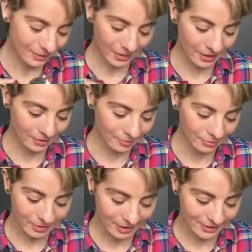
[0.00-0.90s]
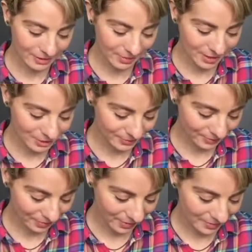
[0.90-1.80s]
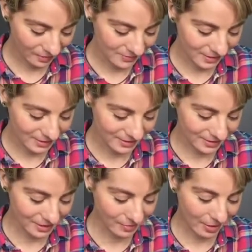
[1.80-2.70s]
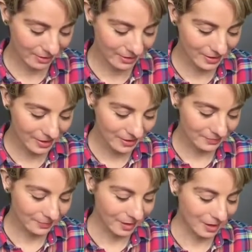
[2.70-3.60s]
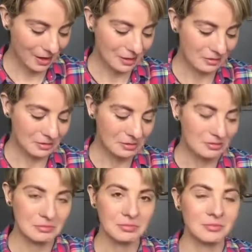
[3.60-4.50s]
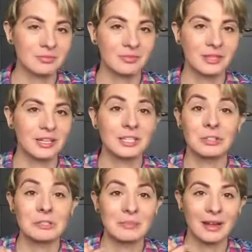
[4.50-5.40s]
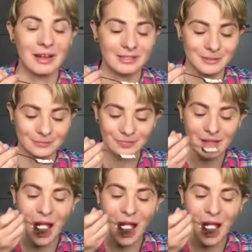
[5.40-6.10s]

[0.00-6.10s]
The pale blue dot speech, sometimes I just think about it and I get tears in my eyes.